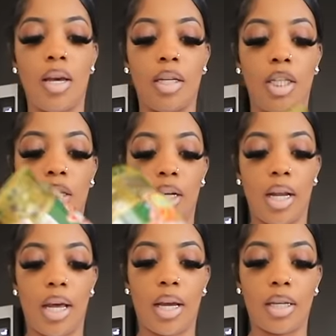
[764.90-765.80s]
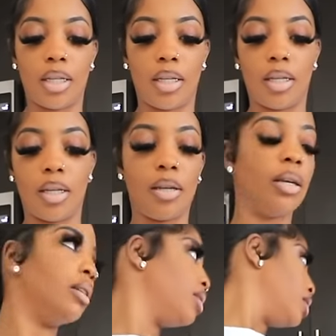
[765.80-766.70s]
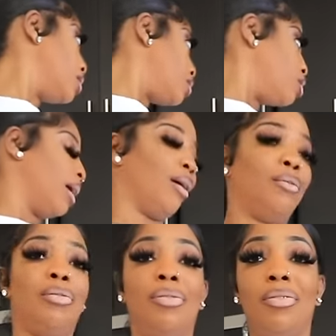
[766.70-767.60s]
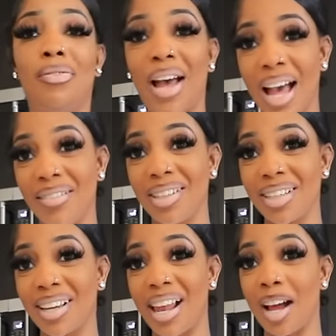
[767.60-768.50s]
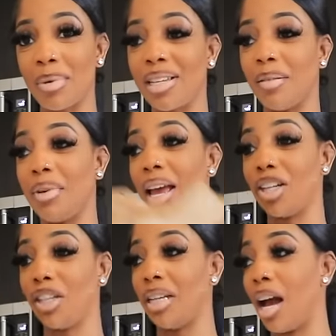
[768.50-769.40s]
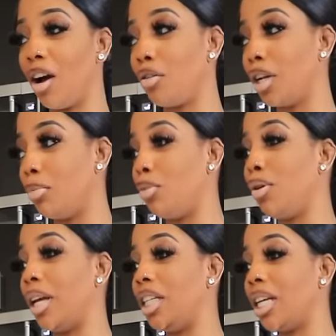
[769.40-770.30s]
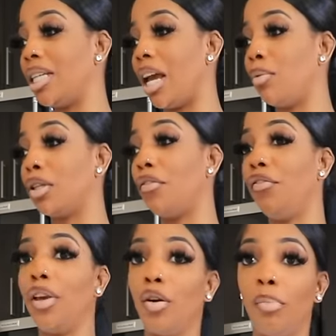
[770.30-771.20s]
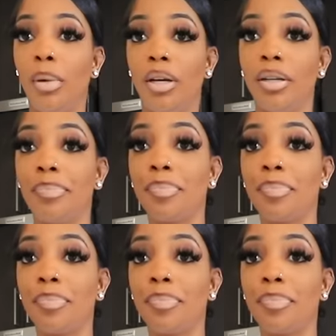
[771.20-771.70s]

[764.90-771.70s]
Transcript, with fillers: and chillax until about five, six o'clock because I'm actually not hungry anymore. That chicken sandwich filled me up.